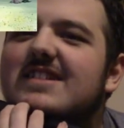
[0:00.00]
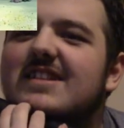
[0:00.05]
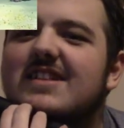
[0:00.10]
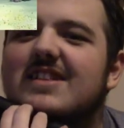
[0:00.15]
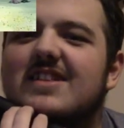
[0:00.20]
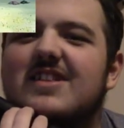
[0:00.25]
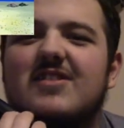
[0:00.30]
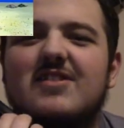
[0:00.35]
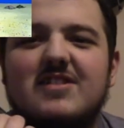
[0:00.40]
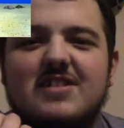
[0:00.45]

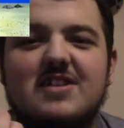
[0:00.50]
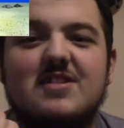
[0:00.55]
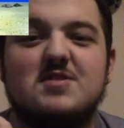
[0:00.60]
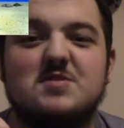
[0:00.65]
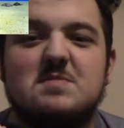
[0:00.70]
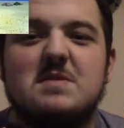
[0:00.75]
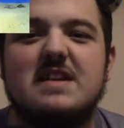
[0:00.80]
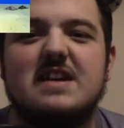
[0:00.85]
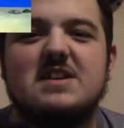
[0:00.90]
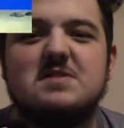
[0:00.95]
Lauren knows
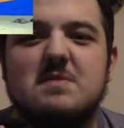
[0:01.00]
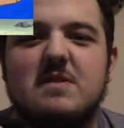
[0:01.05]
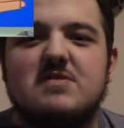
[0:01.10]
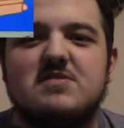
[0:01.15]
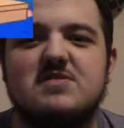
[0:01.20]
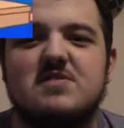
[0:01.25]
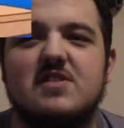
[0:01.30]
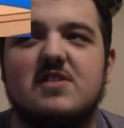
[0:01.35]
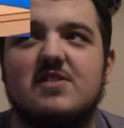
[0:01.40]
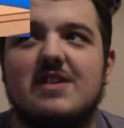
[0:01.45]
being
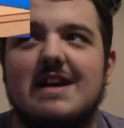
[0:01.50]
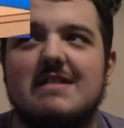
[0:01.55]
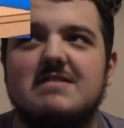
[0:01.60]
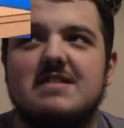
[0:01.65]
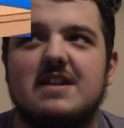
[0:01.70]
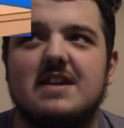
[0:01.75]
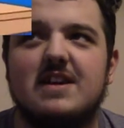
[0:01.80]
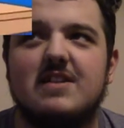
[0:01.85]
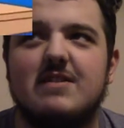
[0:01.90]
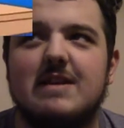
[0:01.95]
exposed to a crowd to
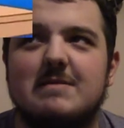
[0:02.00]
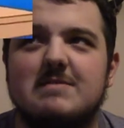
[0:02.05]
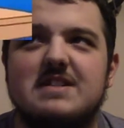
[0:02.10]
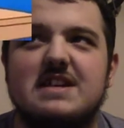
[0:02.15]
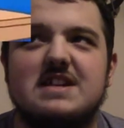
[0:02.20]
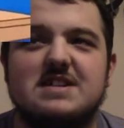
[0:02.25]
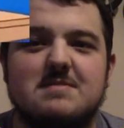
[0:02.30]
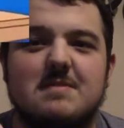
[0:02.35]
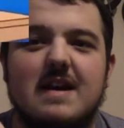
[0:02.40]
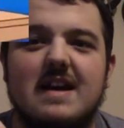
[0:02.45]
the ear rape
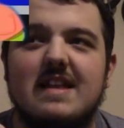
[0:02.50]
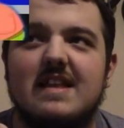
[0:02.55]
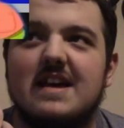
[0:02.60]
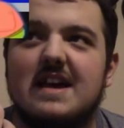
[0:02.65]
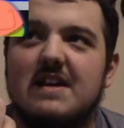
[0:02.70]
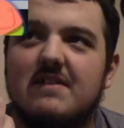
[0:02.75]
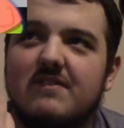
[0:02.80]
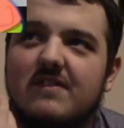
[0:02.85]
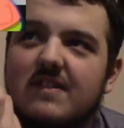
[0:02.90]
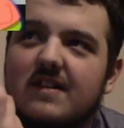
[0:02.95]
changed my
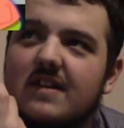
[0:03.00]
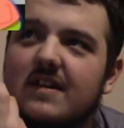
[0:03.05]
life.